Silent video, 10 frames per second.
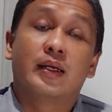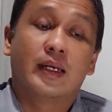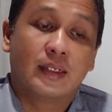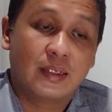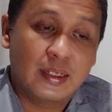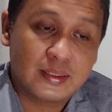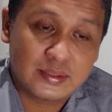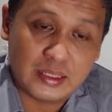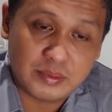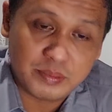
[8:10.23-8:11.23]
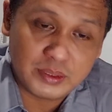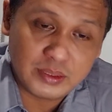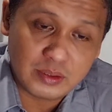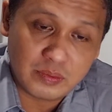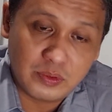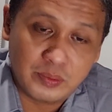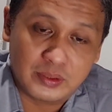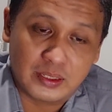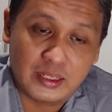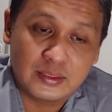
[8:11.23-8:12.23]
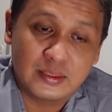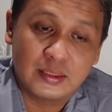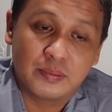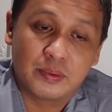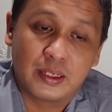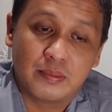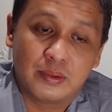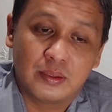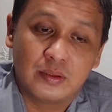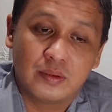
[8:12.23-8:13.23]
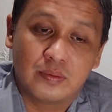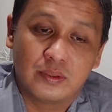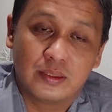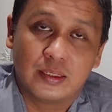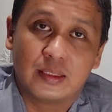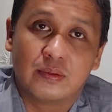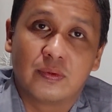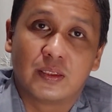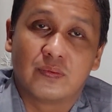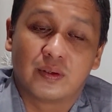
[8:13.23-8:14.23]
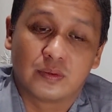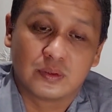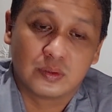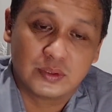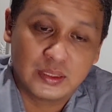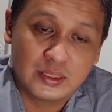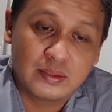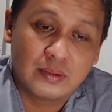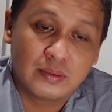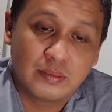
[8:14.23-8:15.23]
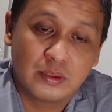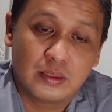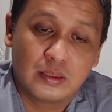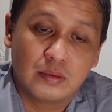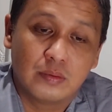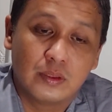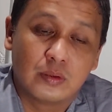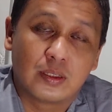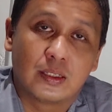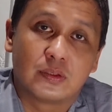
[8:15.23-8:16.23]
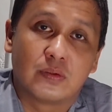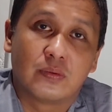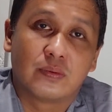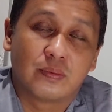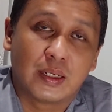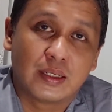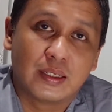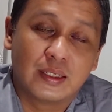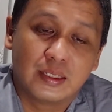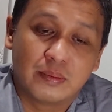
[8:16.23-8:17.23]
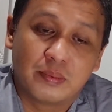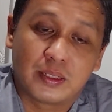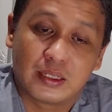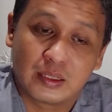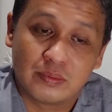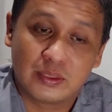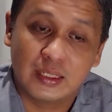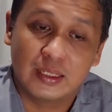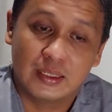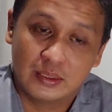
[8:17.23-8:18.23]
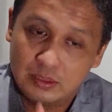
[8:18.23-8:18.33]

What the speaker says: And the next statement of human rights in the preamble of the 1945 Constitution, we could also find it in paragraph 3.